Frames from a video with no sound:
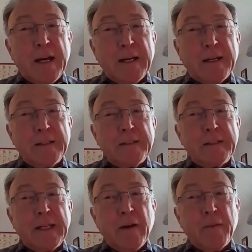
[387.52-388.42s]
uh,
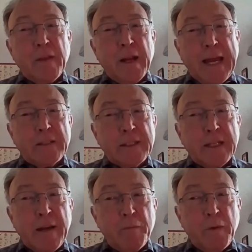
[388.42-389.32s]
now the last
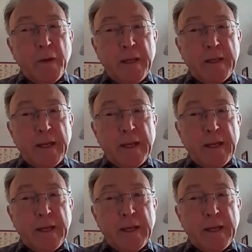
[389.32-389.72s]
time we